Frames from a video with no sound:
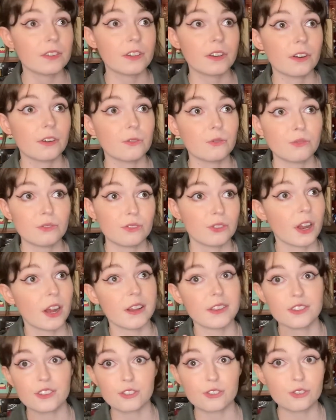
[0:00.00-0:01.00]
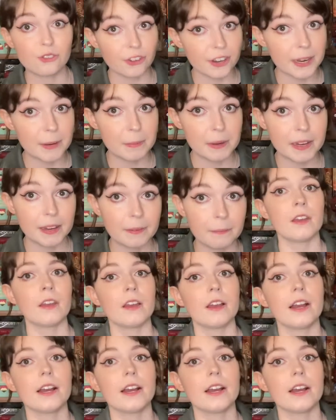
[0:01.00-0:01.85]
you know, starts screaming.